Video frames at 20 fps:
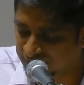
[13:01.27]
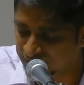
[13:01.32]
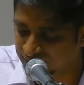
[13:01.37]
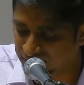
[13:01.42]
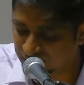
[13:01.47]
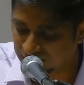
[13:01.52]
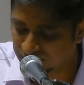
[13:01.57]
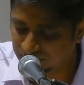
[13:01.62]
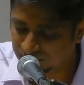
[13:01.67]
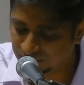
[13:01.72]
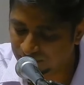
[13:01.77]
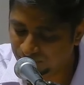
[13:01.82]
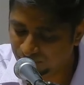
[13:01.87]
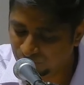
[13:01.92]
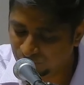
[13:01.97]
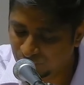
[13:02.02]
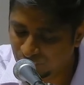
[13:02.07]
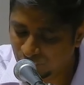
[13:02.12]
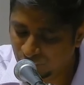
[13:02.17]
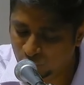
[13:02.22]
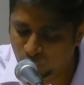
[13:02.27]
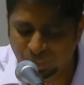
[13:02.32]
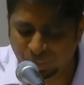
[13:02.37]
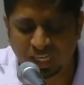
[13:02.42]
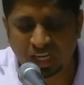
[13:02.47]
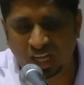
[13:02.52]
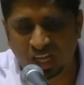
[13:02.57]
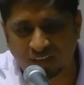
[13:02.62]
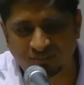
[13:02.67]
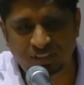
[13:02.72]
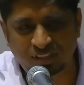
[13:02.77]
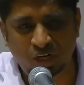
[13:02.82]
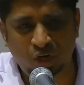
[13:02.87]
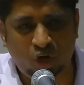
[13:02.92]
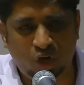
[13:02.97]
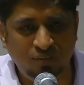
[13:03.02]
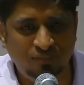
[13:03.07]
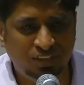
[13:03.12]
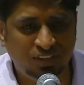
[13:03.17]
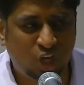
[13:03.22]
Christ? Do we
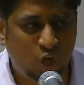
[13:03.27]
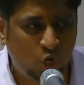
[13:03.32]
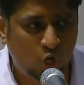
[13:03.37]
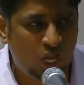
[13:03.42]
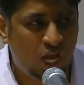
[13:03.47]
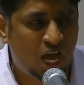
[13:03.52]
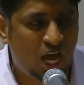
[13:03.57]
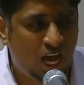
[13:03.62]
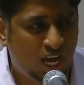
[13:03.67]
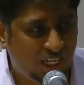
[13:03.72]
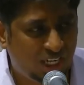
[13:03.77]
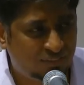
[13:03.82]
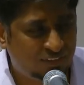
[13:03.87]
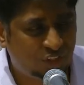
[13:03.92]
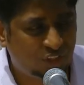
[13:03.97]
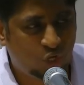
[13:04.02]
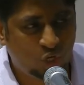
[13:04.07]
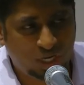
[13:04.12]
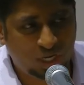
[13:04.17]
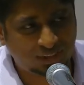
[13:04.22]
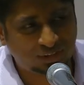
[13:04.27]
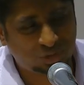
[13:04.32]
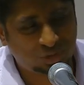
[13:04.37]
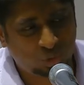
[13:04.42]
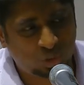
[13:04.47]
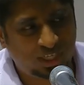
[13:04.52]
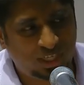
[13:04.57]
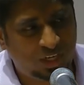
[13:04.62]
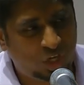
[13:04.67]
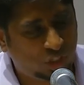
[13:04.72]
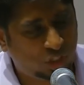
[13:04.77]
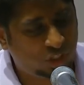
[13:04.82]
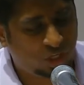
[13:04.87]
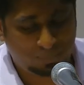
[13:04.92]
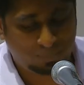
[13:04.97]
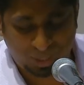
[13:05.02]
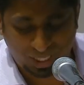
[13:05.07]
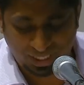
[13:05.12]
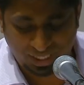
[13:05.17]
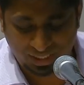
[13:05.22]
love the Lord with all our heart, with all our soul, and
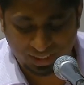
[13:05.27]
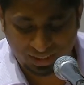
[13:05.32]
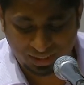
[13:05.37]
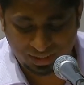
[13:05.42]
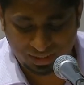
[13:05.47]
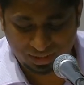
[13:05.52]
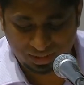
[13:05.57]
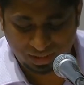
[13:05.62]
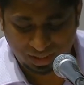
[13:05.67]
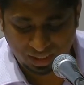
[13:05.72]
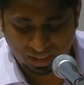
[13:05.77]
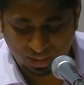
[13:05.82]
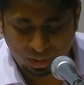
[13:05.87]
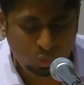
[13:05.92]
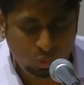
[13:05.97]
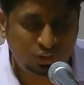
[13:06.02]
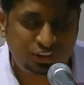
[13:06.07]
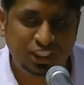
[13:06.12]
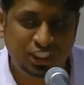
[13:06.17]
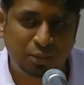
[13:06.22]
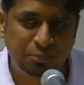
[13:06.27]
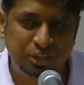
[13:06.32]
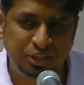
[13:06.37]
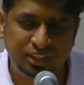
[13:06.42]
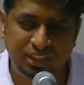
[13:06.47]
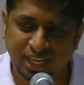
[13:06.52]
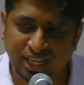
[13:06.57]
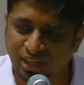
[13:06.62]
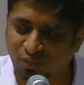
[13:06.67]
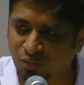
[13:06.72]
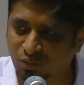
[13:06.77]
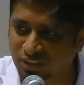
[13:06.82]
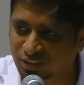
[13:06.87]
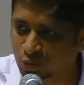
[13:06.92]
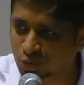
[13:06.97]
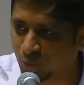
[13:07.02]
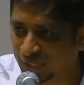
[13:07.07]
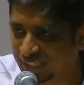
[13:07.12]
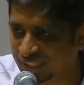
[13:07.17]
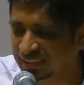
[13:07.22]
all our mind? Luke chapter
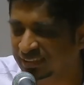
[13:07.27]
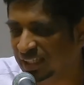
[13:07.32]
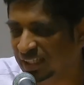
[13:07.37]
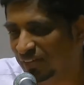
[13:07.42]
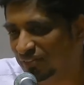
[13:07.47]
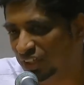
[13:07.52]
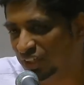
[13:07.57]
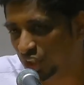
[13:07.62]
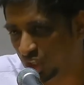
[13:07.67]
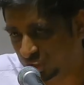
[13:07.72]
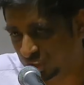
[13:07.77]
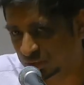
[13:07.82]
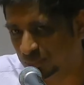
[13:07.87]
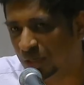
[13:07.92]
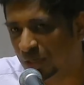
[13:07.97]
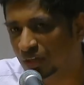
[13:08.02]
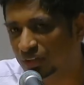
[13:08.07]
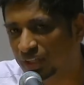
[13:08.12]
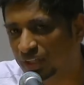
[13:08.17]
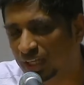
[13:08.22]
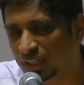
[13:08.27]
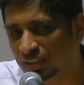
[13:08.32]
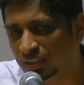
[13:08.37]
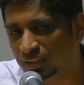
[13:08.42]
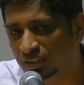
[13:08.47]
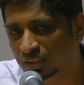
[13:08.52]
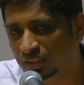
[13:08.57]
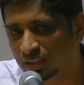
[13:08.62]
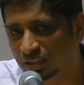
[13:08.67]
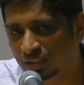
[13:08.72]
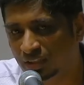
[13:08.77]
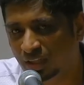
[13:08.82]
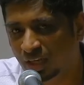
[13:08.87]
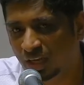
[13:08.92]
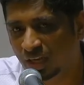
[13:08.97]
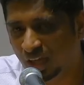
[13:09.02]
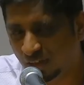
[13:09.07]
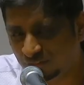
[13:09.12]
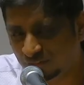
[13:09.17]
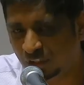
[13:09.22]
10 verse 27 talks about that.
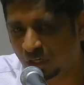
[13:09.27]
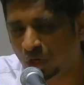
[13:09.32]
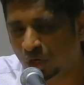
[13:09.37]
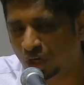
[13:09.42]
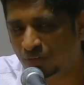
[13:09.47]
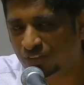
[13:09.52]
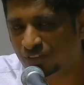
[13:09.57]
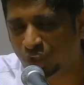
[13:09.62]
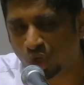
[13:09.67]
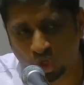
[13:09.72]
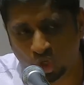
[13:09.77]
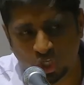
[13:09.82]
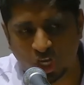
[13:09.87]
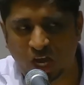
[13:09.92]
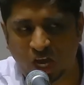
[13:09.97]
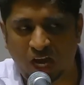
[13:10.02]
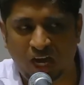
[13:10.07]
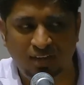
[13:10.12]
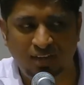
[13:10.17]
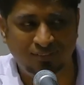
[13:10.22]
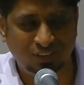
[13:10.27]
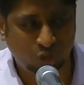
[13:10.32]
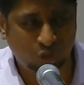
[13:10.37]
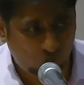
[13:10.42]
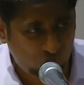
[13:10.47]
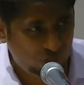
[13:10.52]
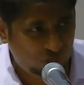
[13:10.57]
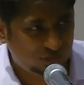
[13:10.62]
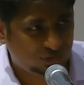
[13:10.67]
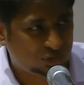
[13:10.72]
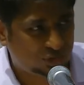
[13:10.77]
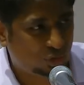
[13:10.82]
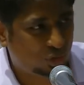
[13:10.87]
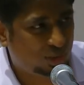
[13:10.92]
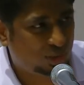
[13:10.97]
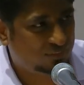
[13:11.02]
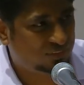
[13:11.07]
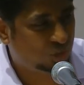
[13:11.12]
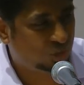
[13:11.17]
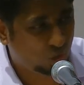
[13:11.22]
Love the Lord with all your heart, with all your
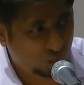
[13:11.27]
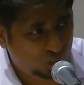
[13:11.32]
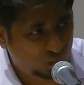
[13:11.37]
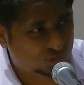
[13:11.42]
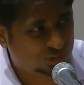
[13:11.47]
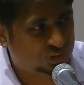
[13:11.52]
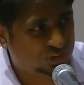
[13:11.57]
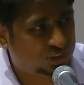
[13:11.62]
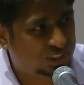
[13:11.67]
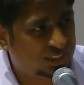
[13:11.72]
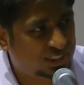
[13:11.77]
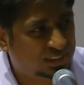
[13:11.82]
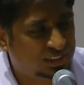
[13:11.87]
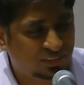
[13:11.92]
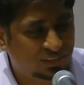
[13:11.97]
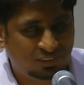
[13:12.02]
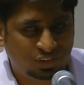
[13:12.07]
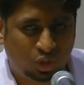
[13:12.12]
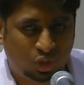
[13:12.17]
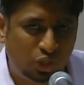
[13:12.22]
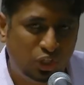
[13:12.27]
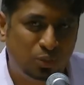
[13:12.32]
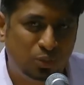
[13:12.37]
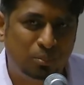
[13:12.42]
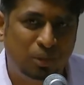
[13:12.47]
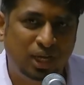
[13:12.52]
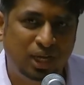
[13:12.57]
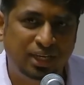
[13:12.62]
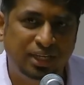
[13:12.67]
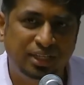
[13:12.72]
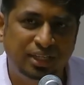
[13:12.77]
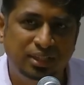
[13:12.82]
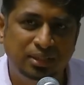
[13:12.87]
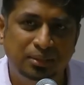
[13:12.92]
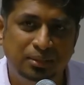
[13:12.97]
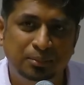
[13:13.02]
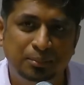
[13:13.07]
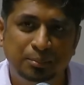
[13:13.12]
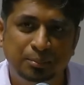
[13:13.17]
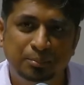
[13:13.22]
soul, with all your strength, and with all your mind.